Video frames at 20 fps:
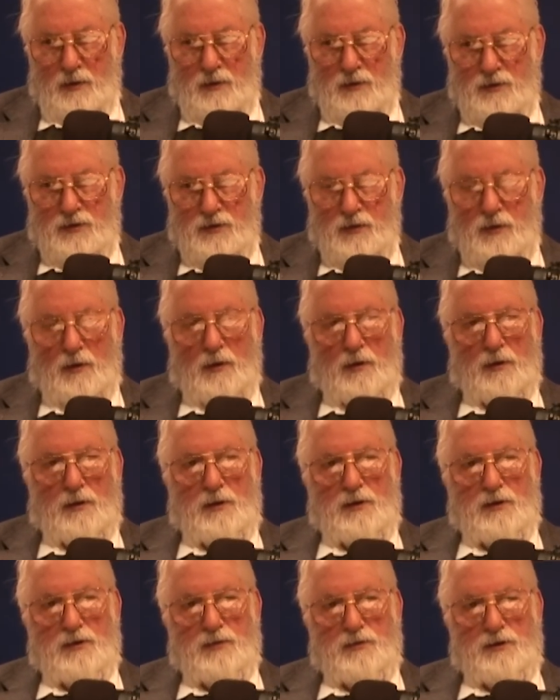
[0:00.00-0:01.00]
and so on,
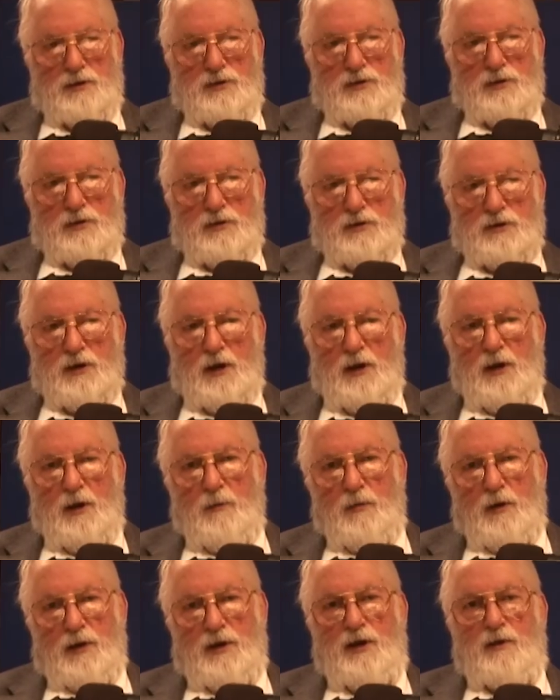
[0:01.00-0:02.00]
his research.
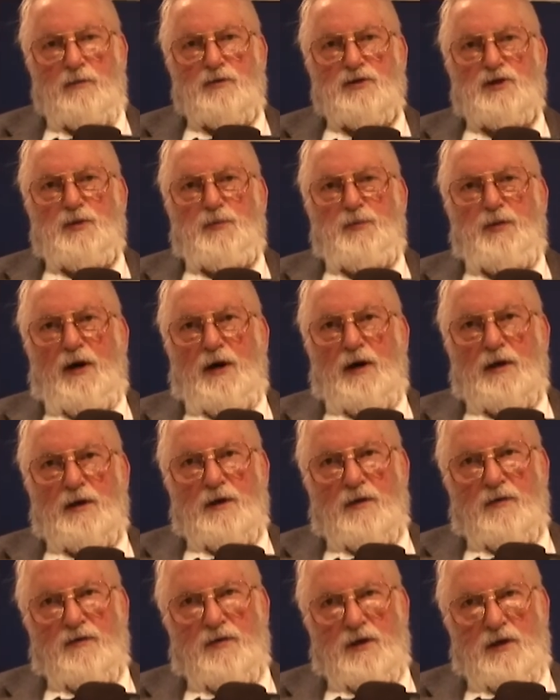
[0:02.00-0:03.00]
But he was a part
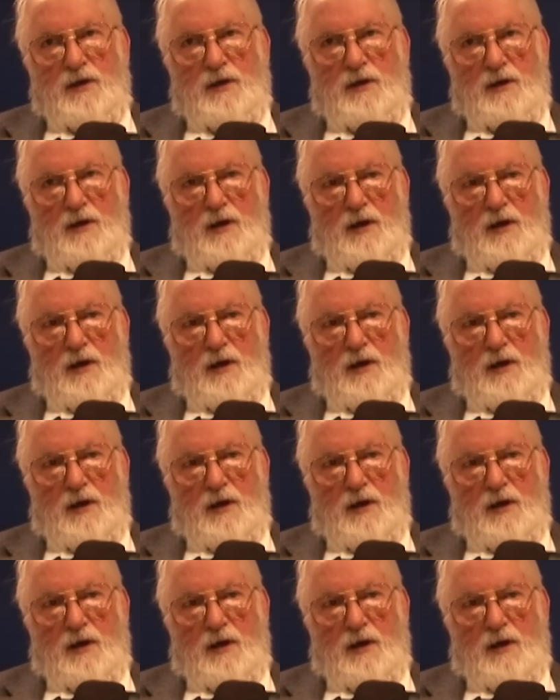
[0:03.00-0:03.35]
of the